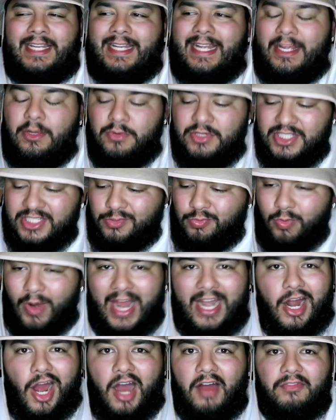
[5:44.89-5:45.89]
And it was just
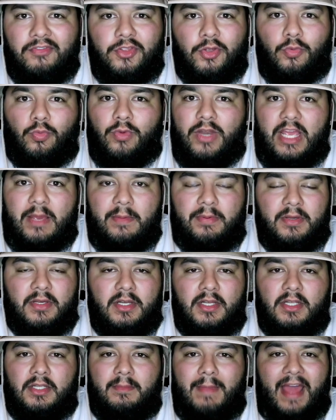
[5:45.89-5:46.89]
right off the rip.
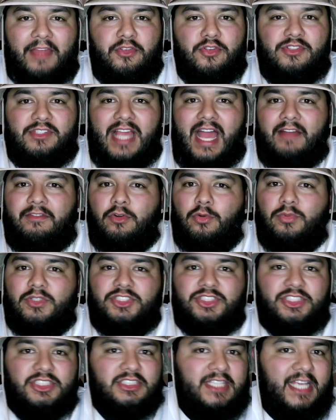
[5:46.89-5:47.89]
Matthew Stafford
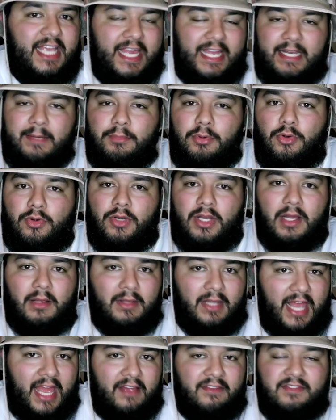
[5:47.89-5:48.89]
was just hitting Puka
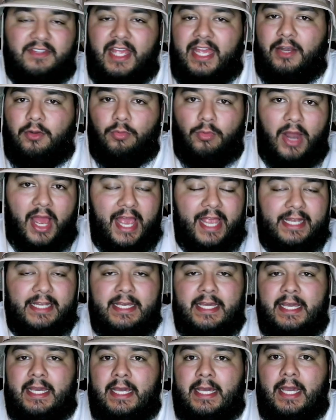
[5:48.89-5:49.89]
left and right.
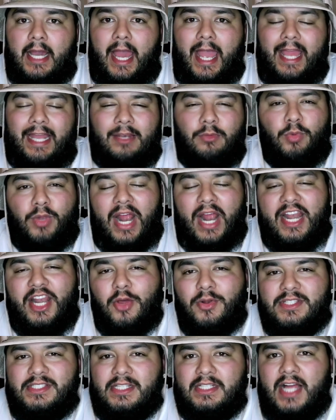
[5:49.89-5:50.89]
And what I
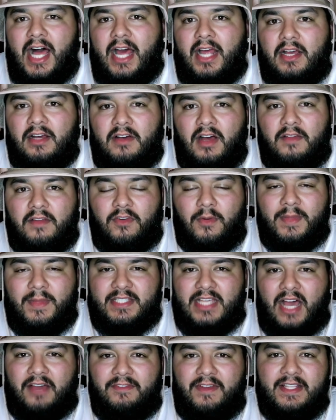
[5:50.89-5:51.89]
noticed a lot of from
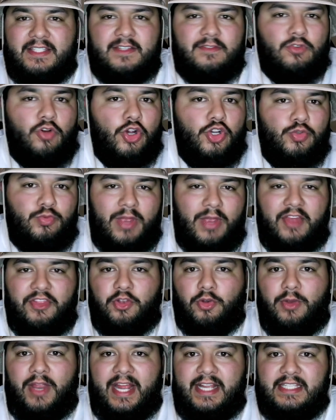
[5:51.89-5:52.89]
this offense, of course, we have the
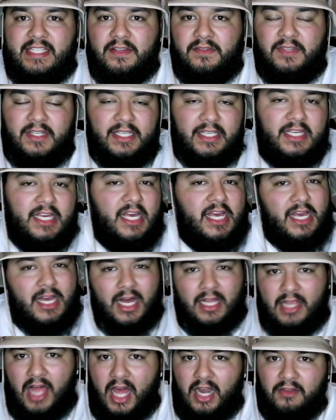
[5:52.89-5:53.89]
creativity,
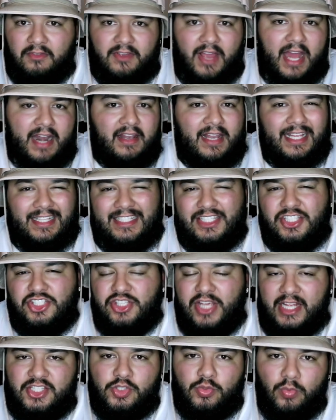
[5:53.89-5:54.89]
a lot of kind of like these
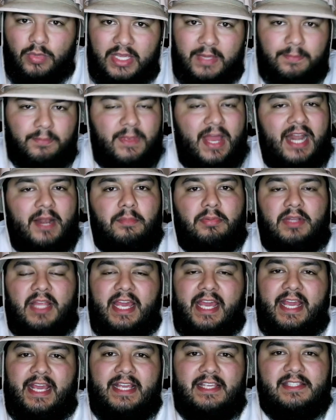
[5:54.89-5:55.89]
jet sweep kind of
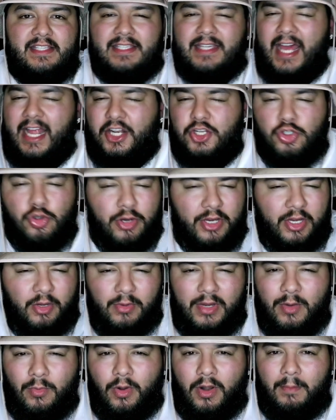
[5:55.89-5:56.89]
plays, this kind of
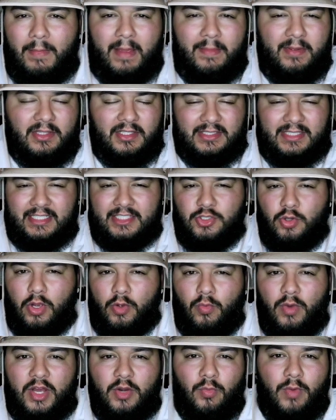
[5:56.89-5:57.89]
trickery where maybe it looks like it's
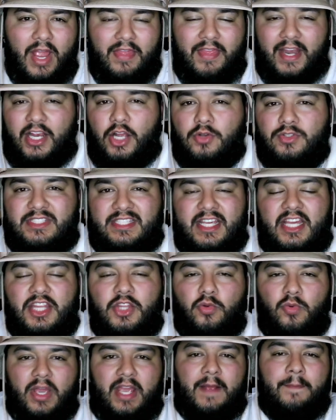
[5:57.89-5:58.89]
going one way, then it goes the
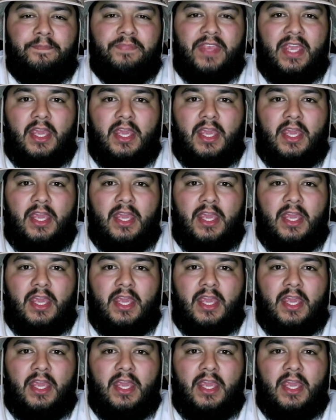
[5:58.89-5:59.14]
other way.